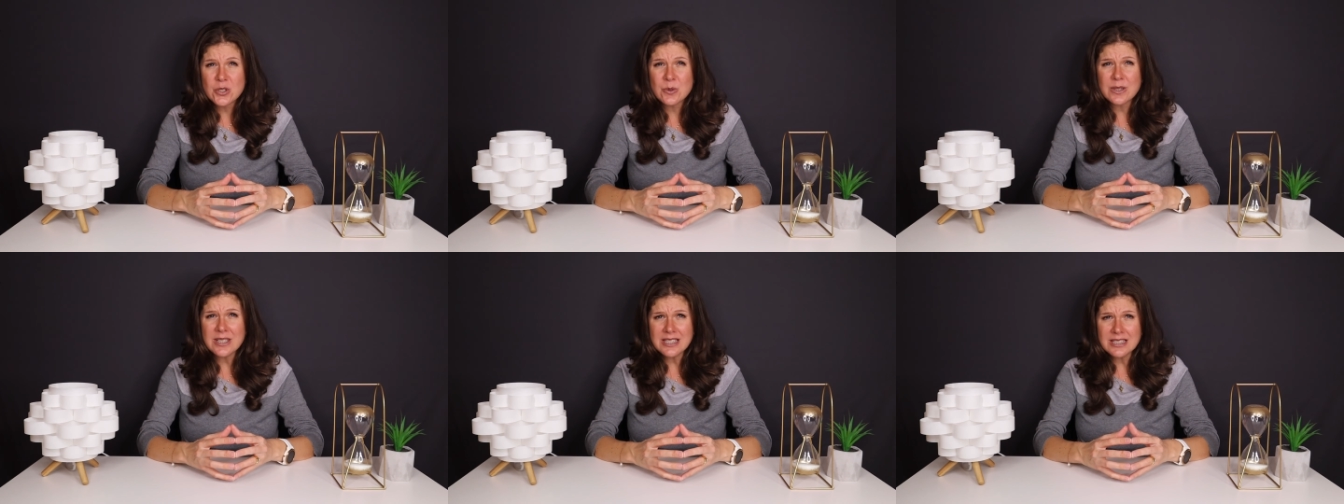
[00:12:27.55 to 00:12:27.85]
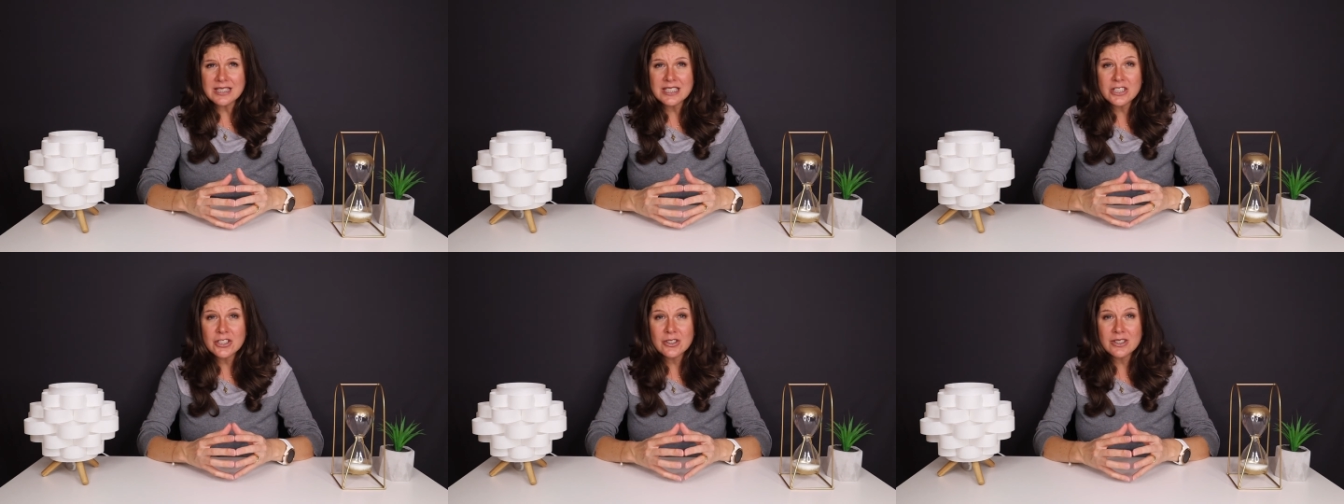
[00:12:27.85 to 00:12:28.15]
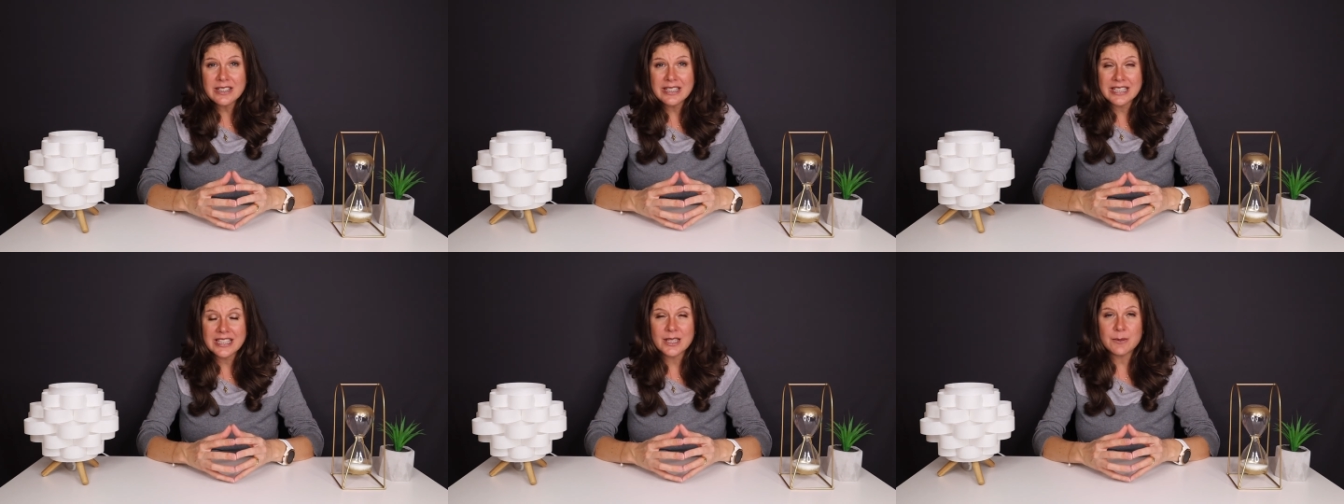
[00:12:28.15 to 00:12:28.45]
you can
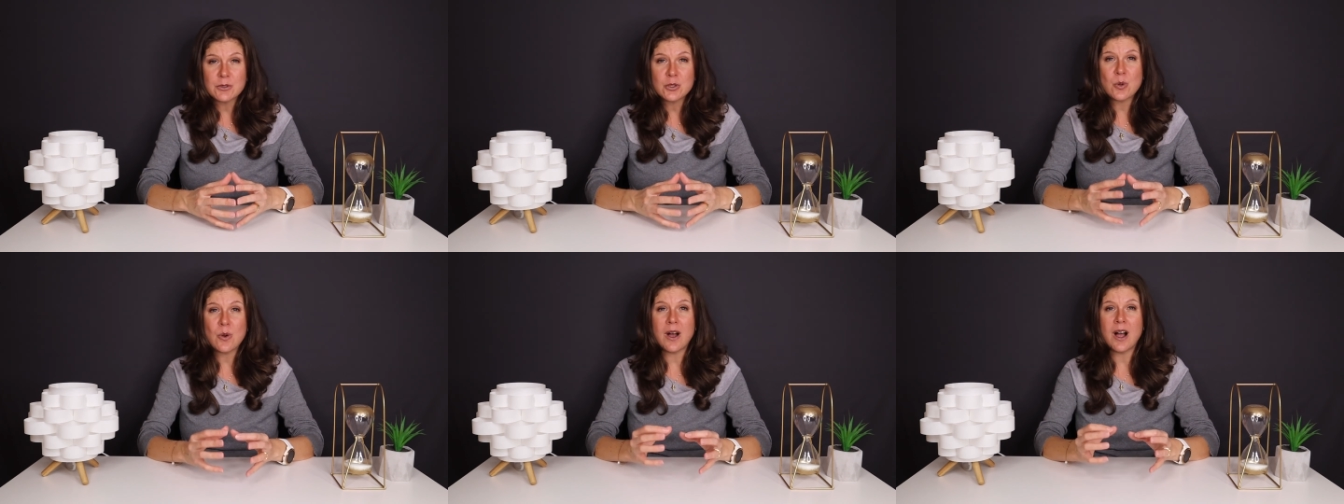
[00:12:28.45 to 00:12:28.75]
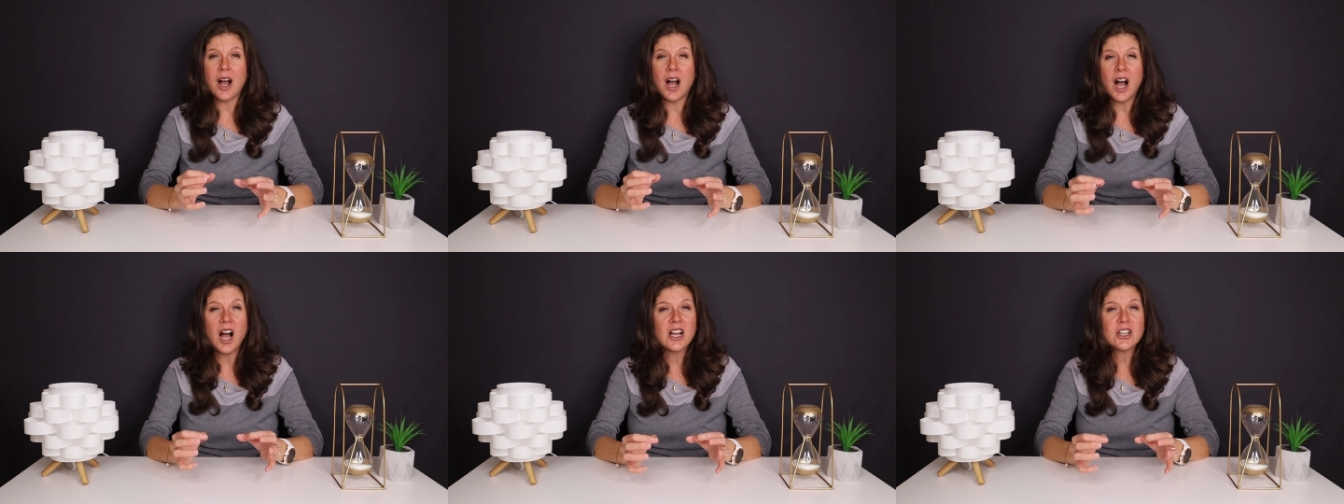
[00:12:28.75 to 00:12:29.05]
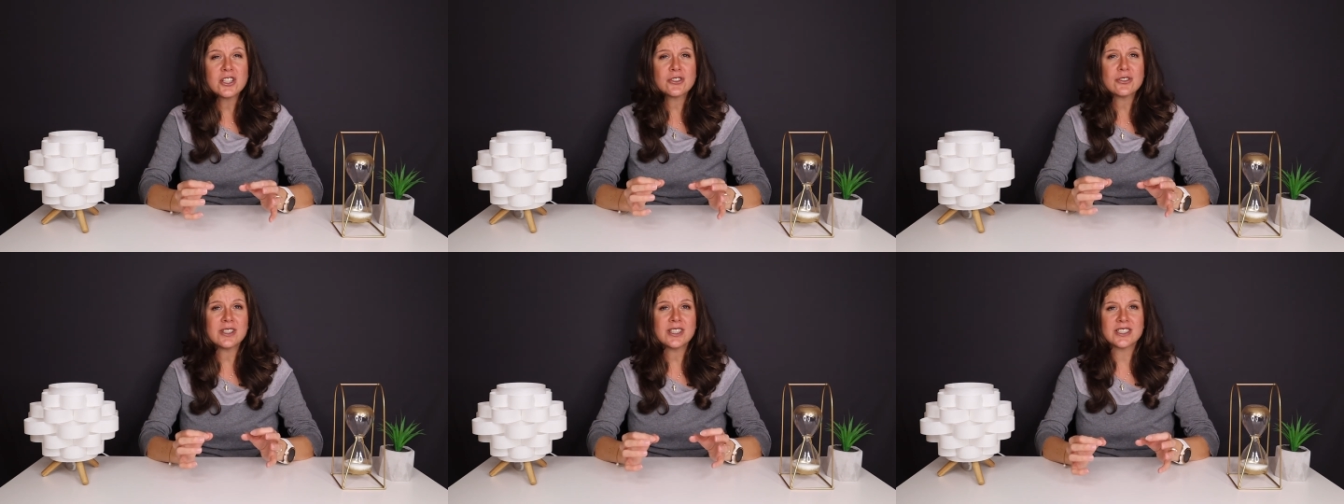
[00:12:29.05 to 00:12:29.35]
literally get up to
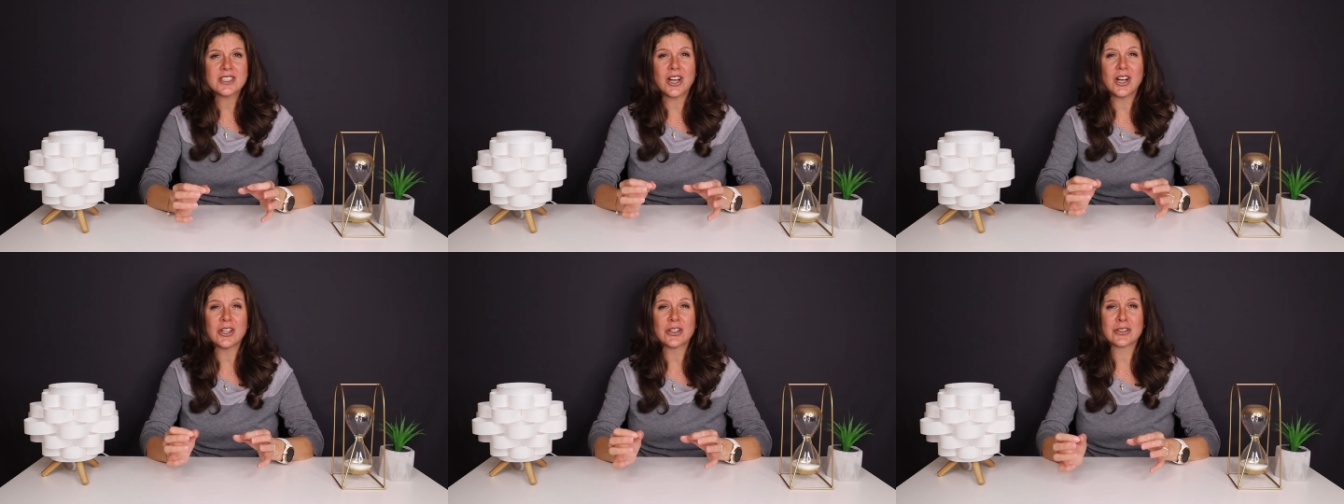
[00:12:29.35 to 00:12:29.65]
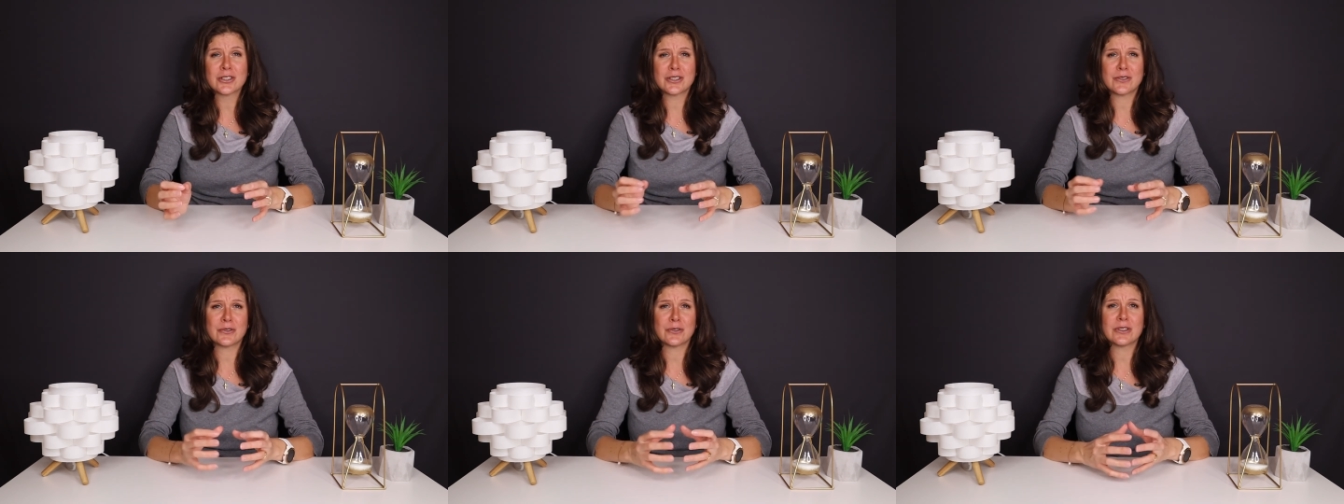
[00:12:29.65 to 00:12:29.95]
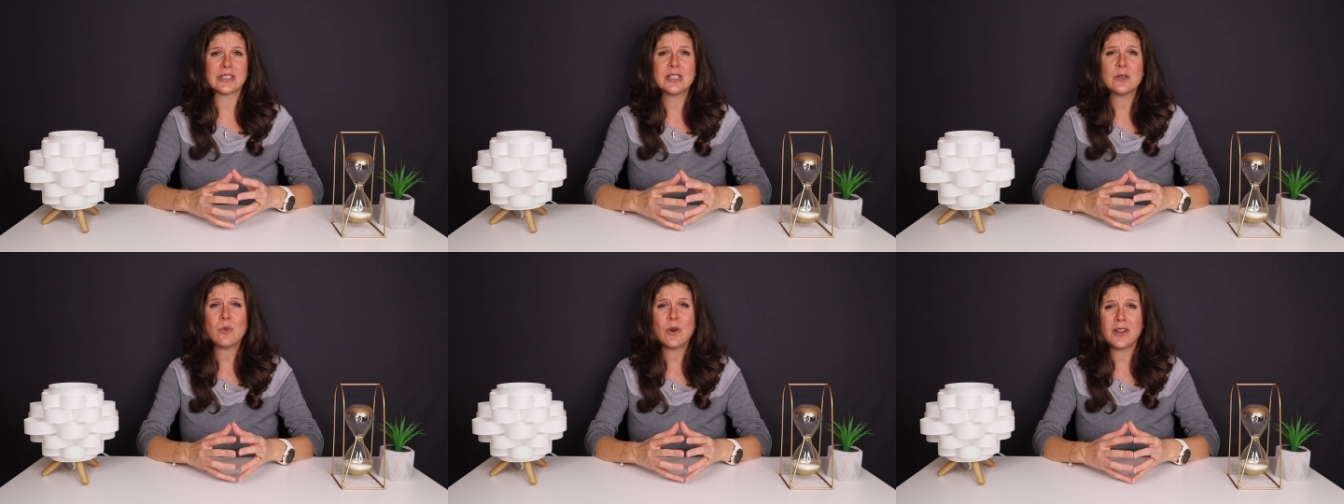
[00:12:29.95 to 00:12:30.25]
$100
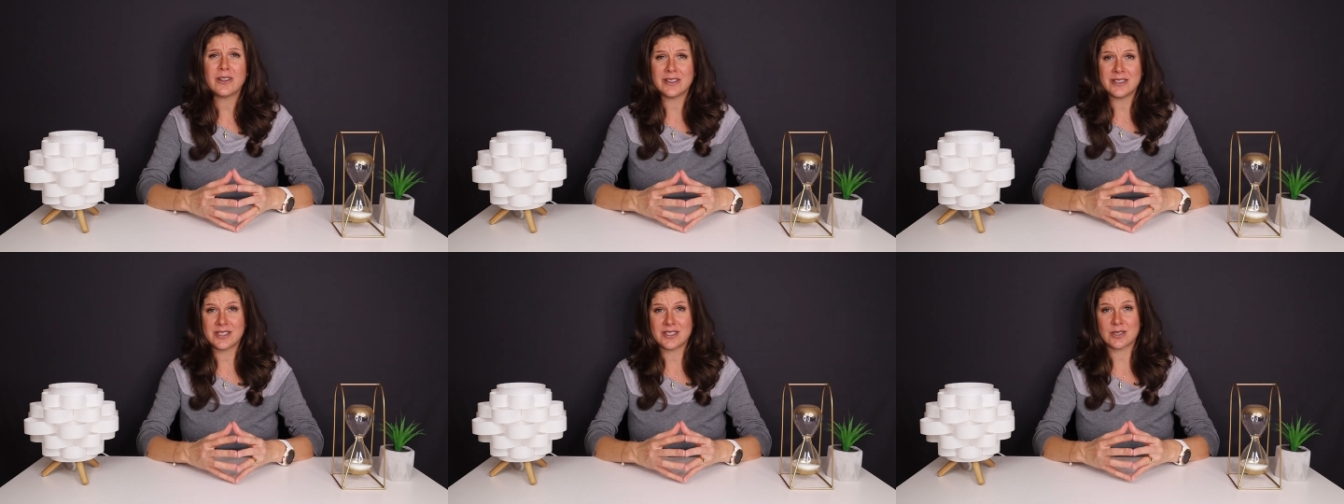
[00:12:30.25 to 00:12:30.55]
free while in